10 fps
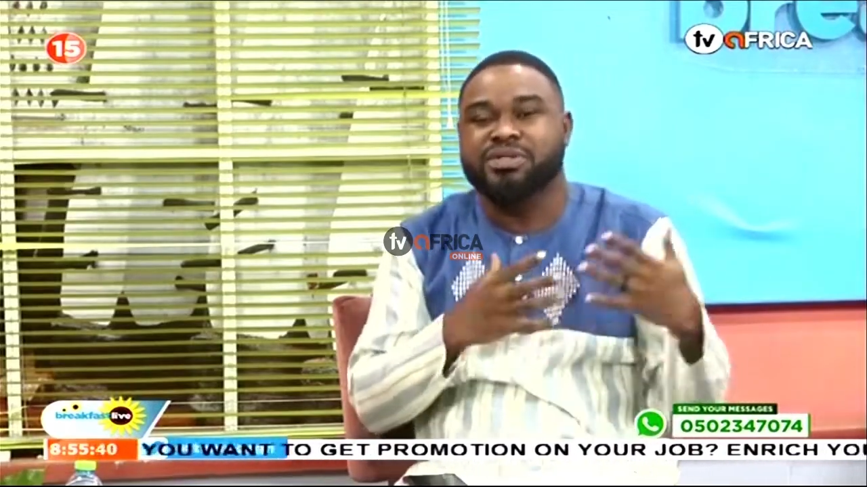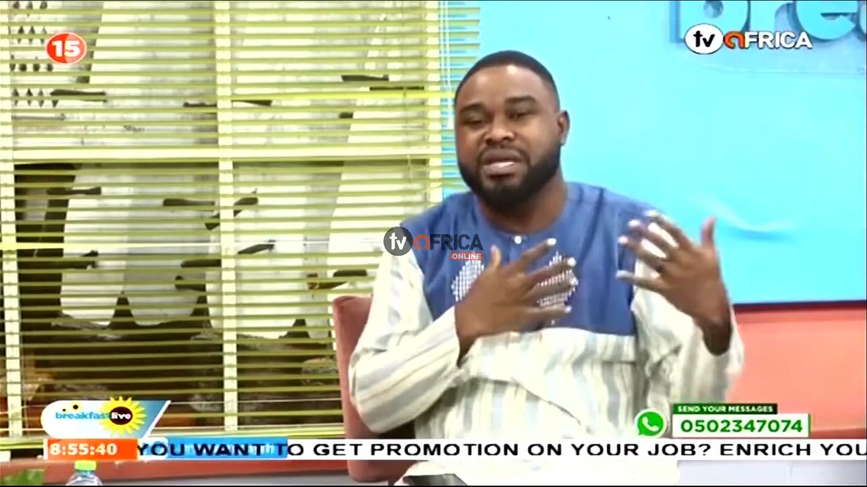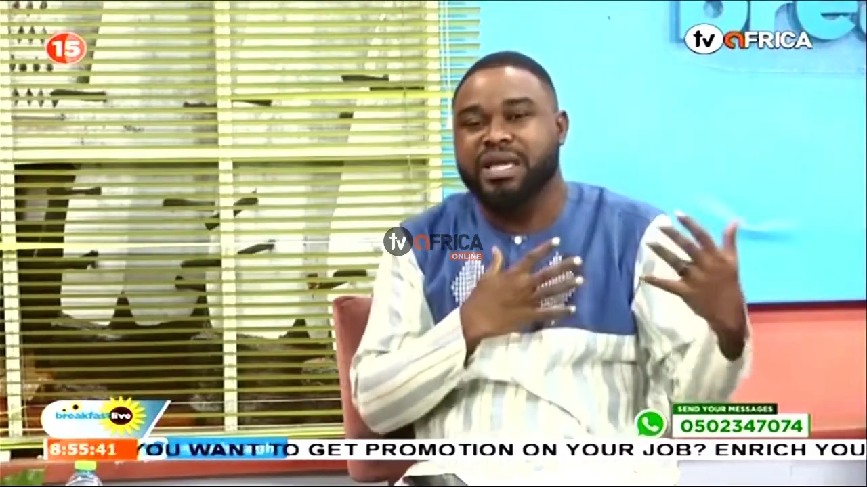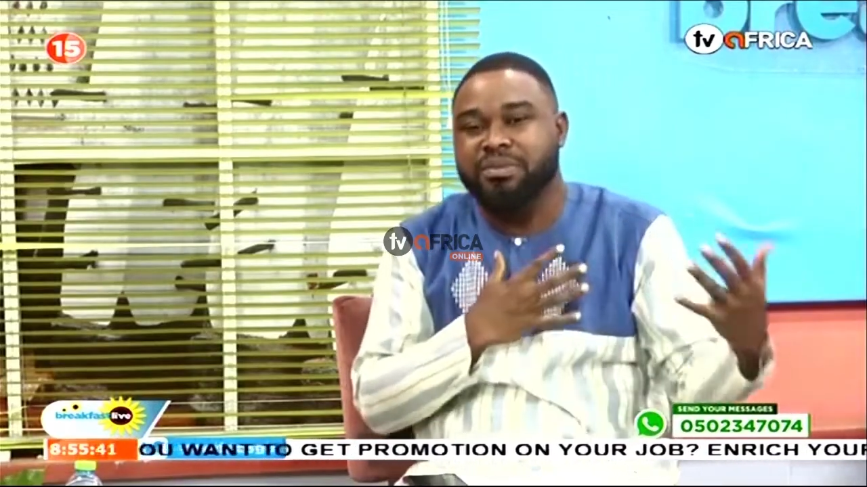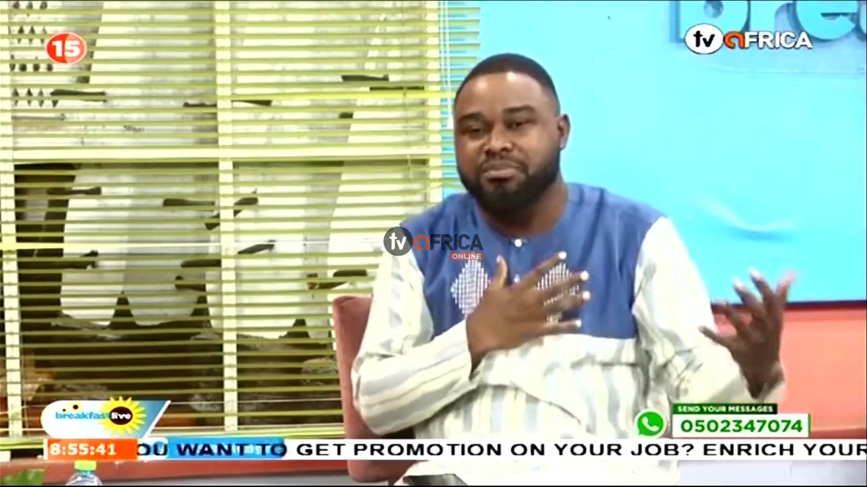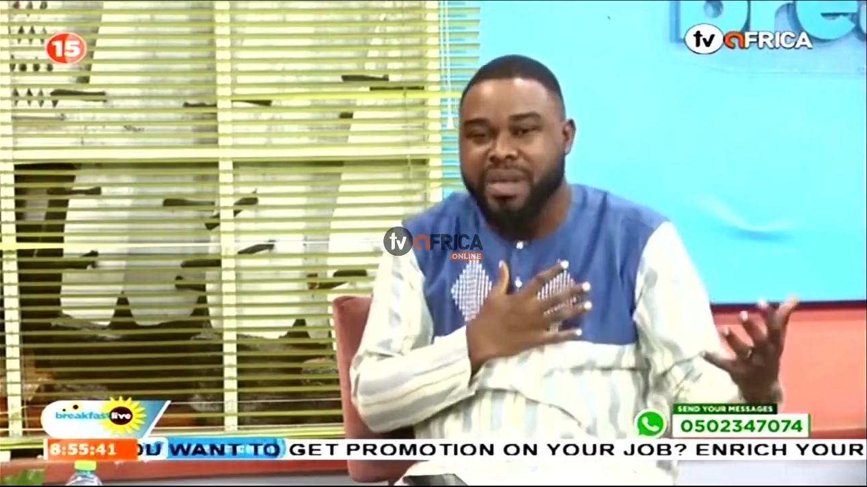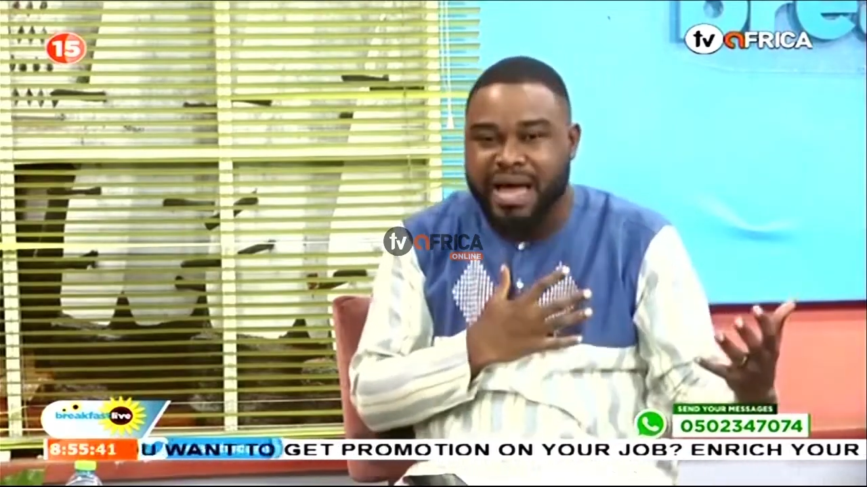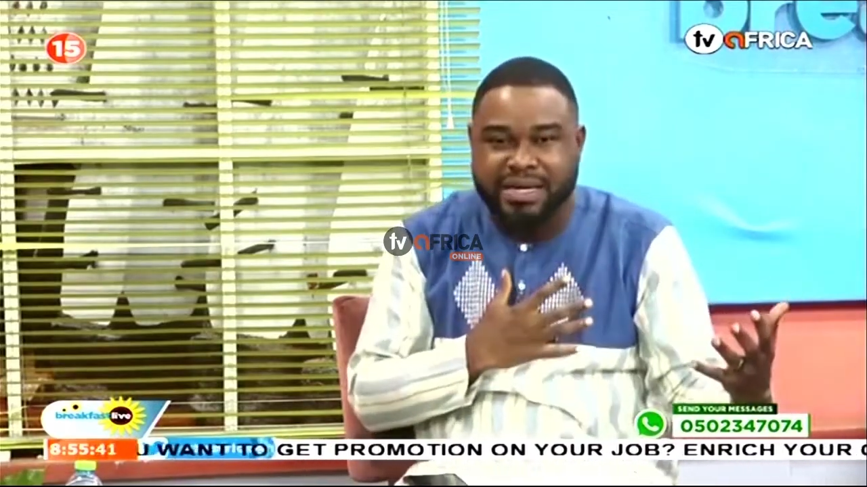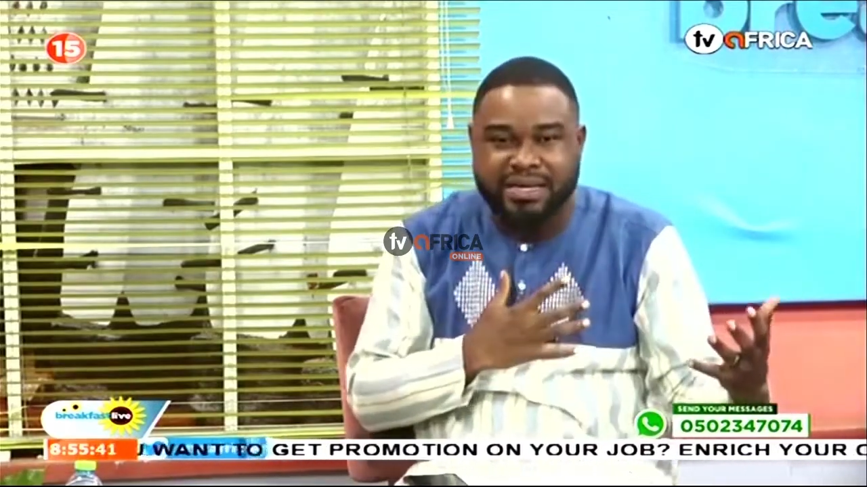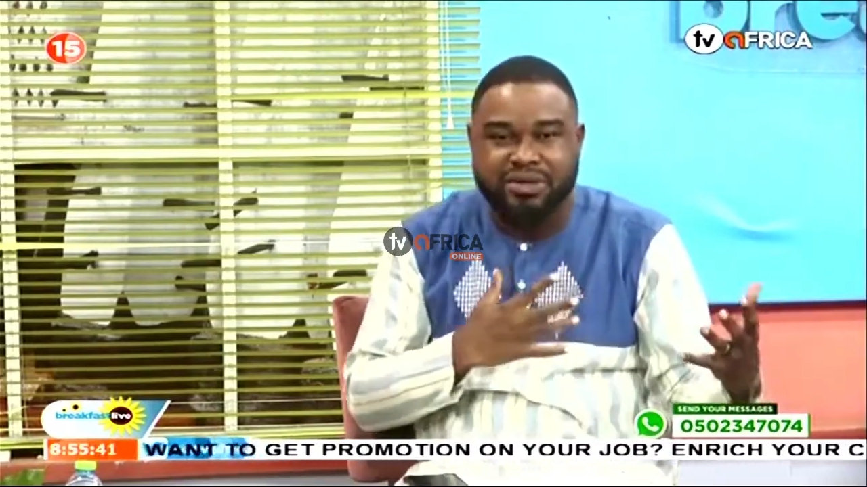a
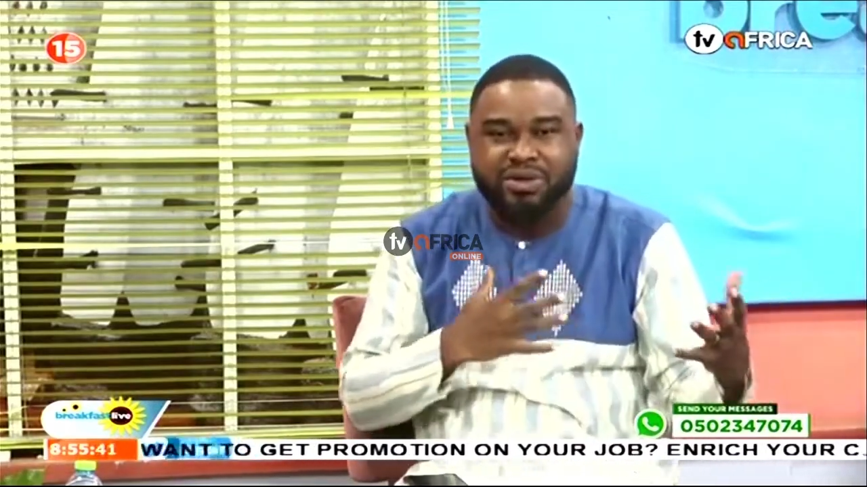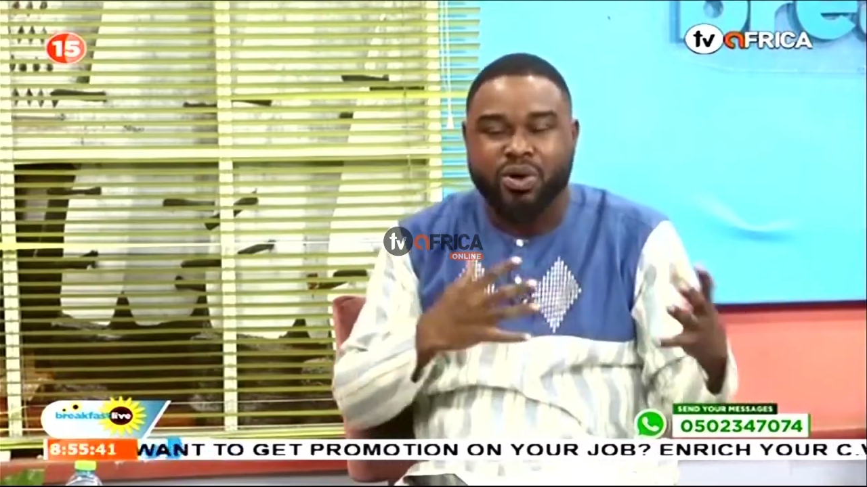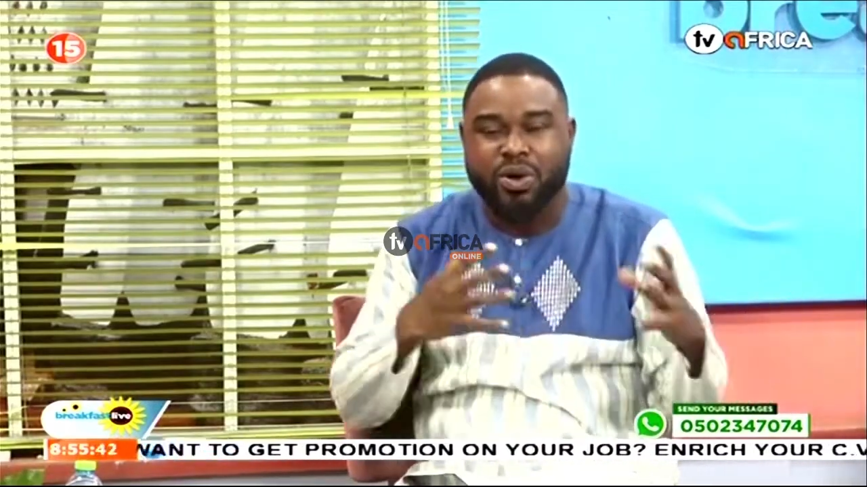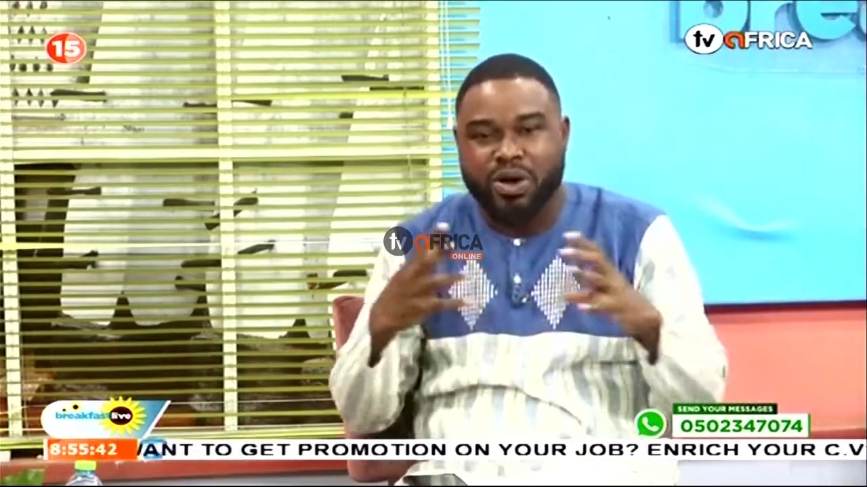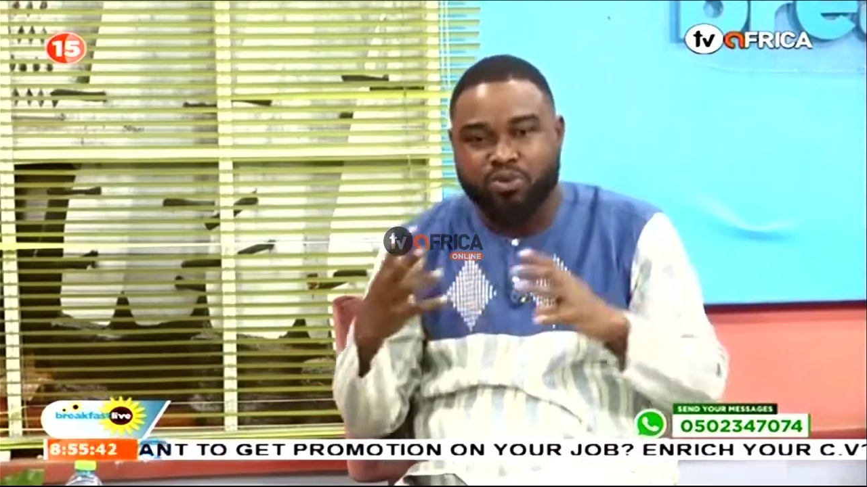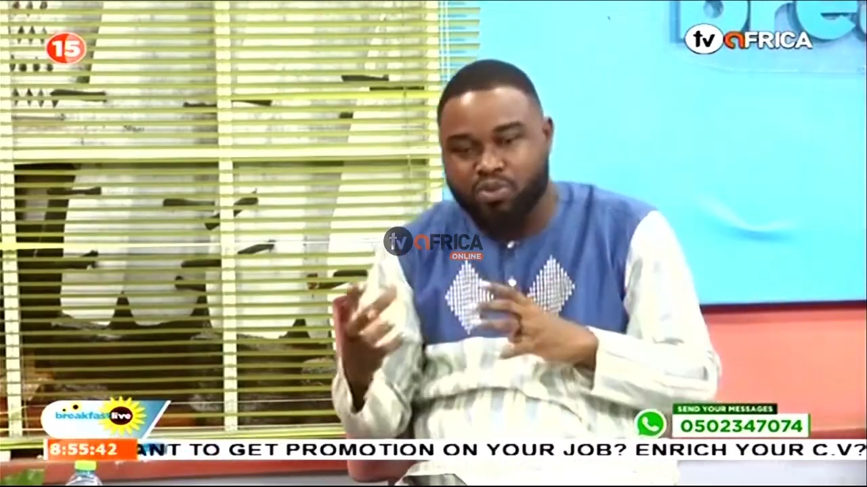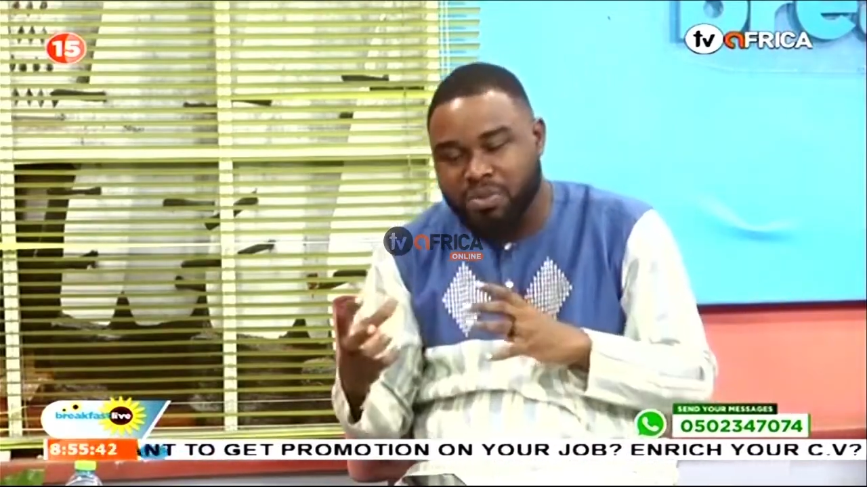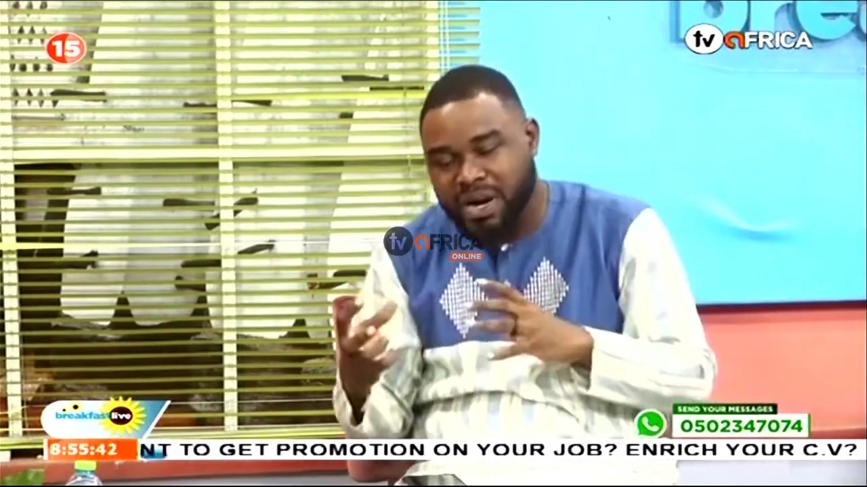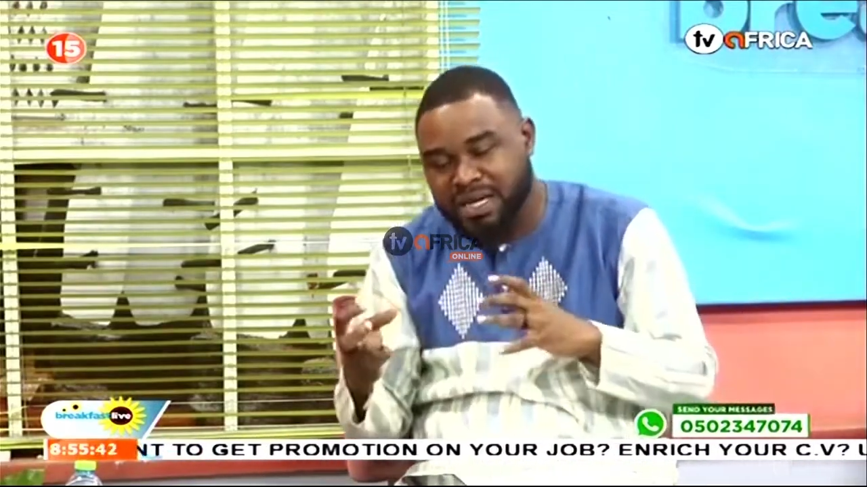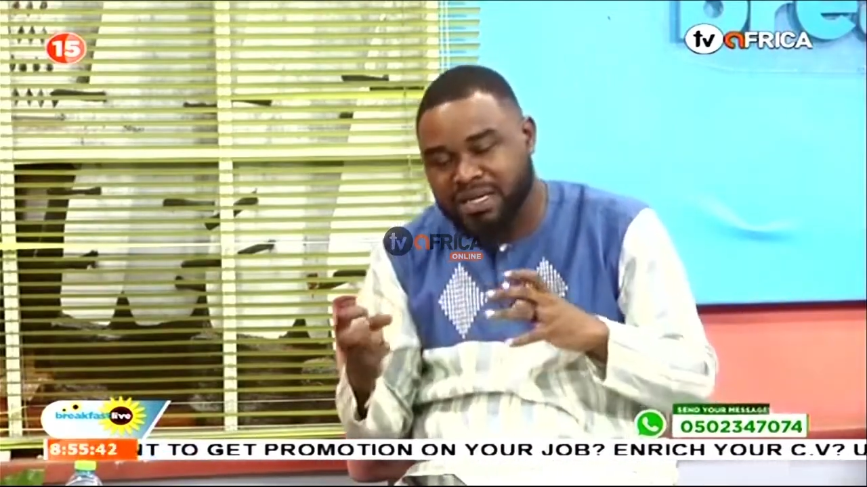man or a
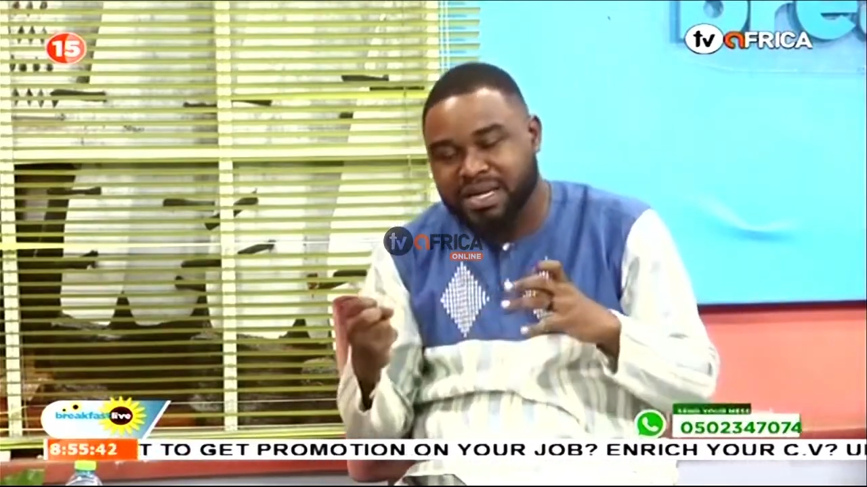woman